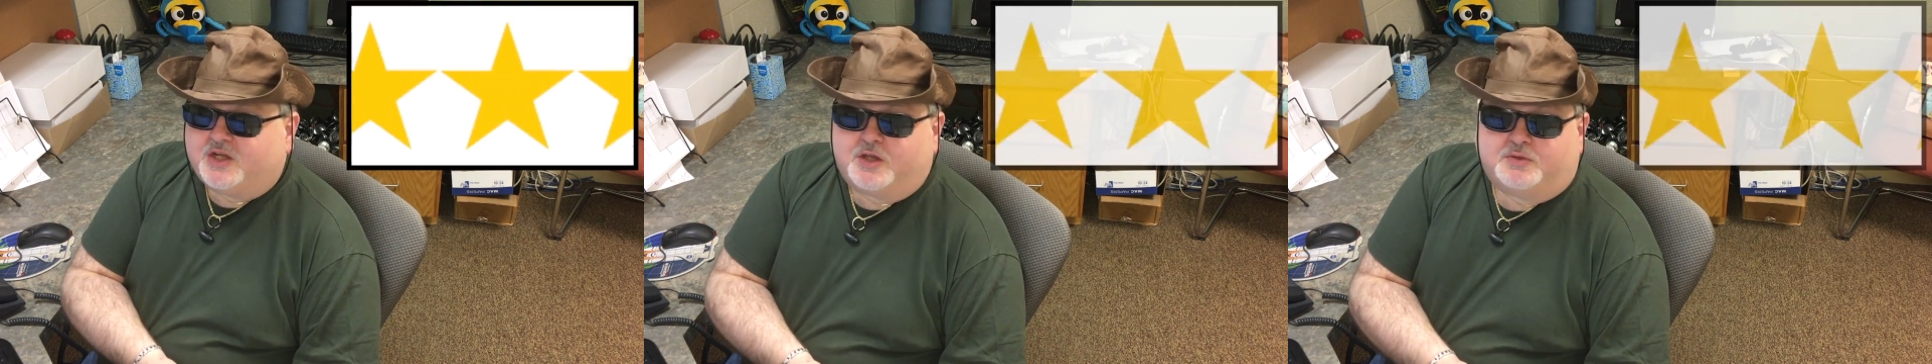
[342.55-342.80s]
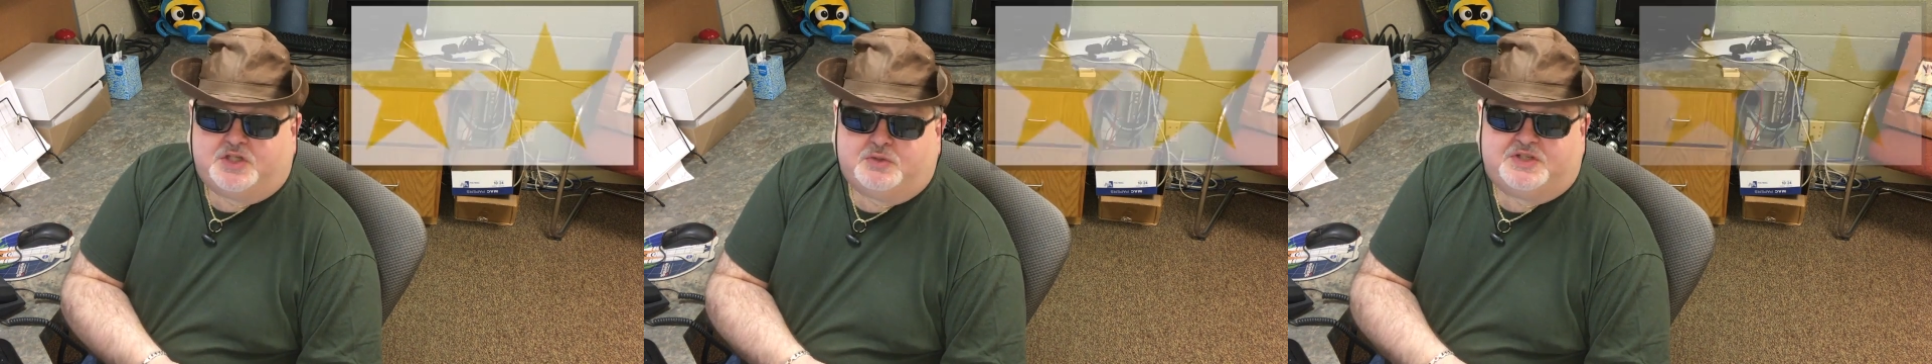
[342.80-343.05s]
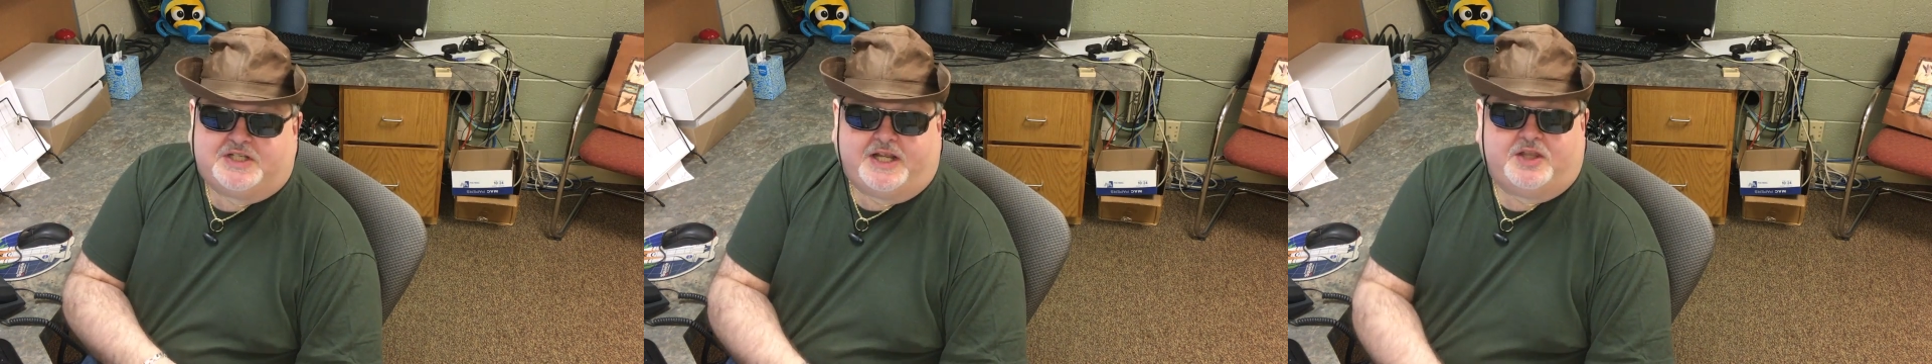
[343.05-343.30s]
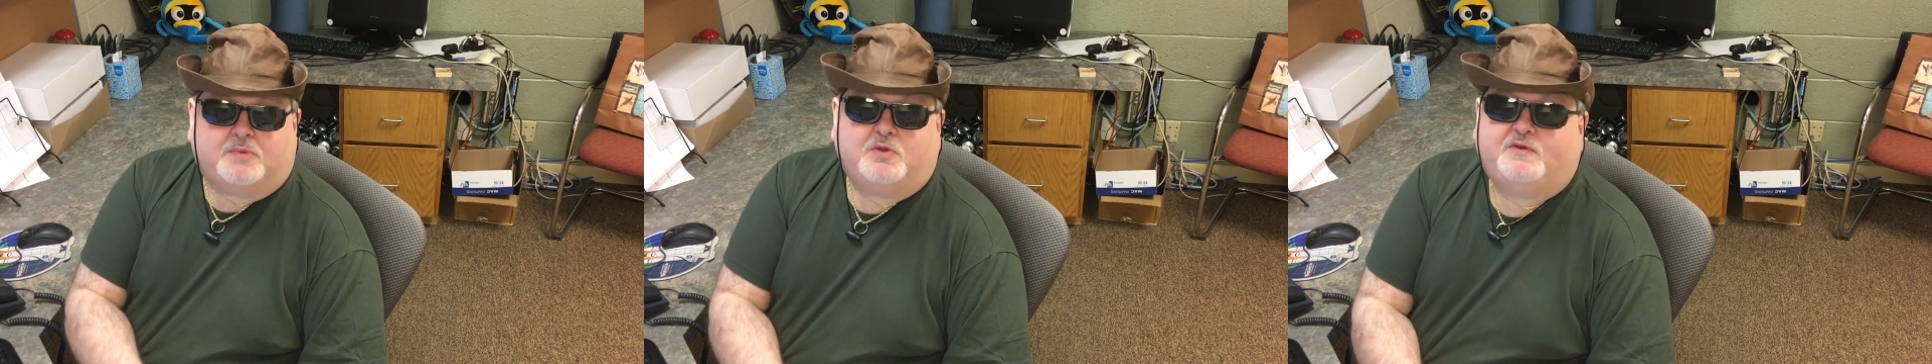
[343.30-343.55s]
Go to
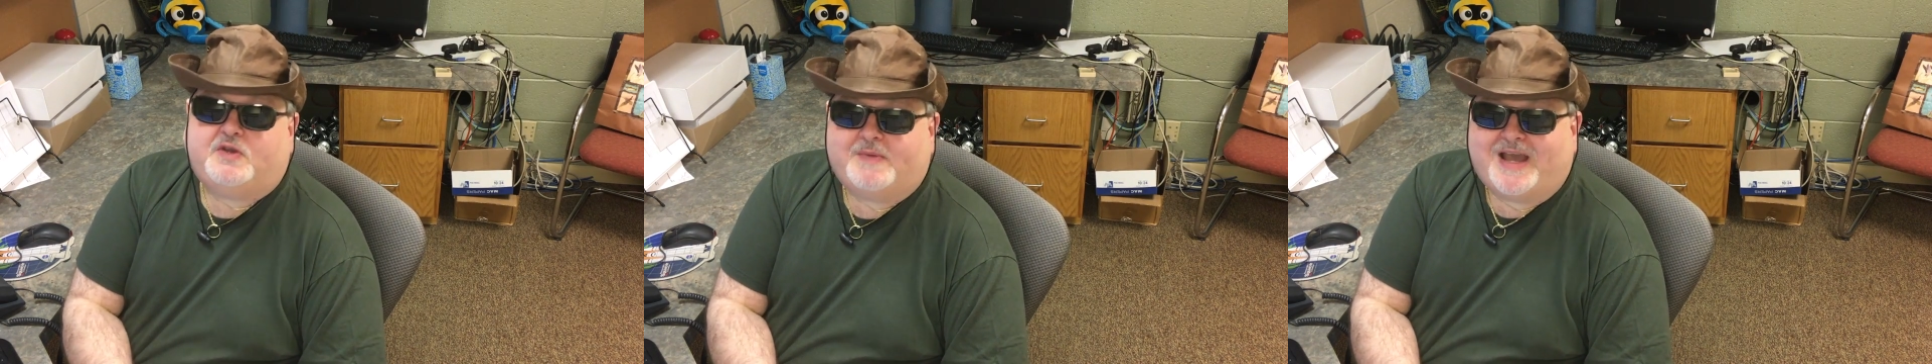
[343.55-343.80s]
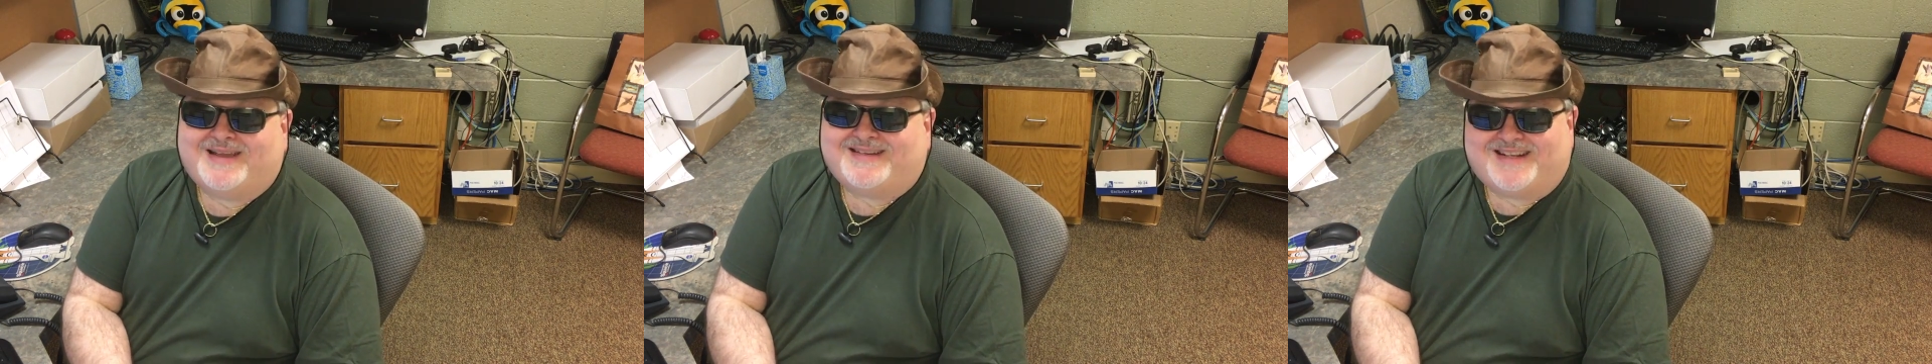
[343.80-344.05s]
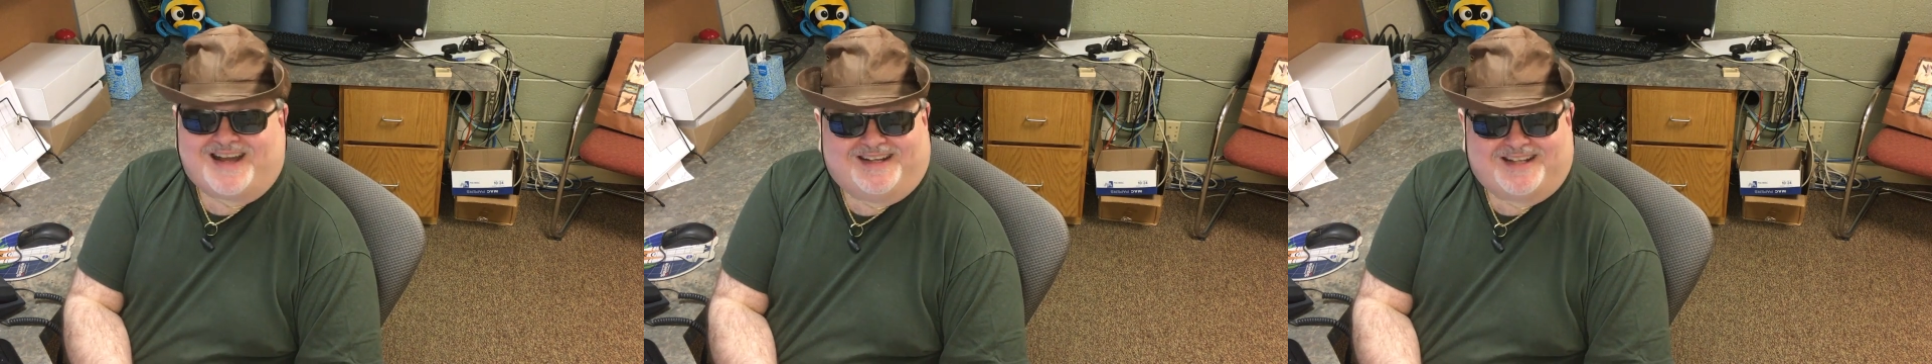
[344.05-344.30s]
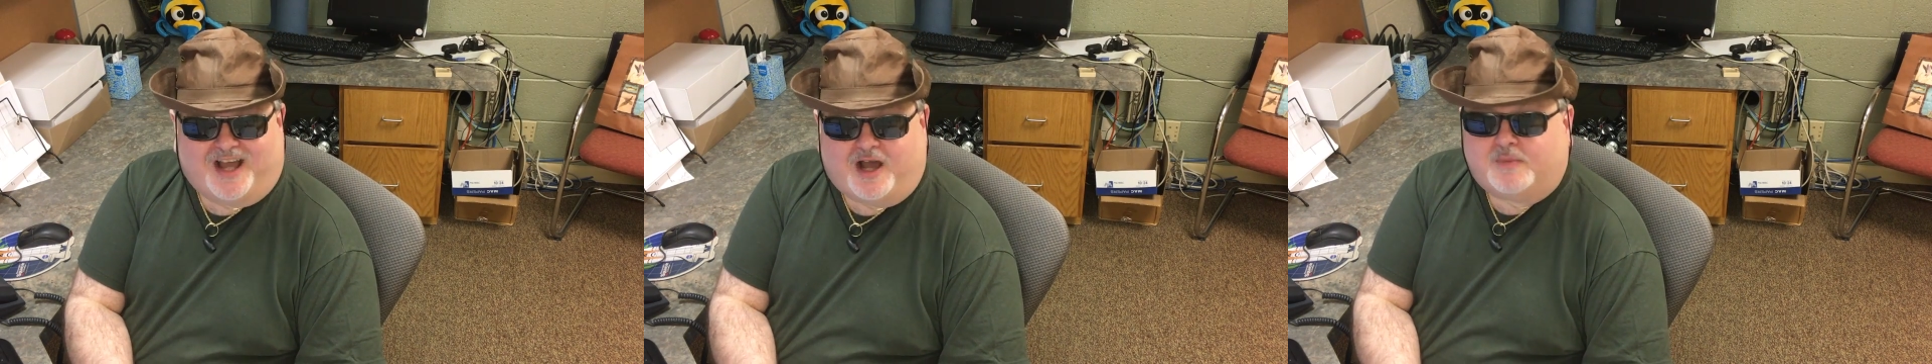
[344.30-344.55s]

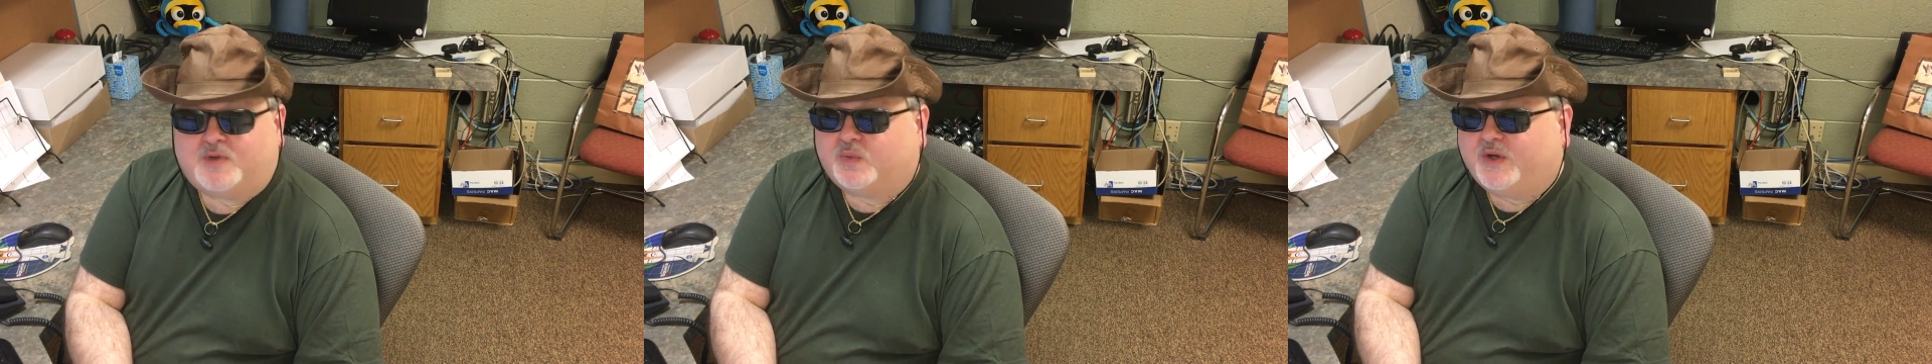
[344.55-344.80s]
StanTheMovieMan.com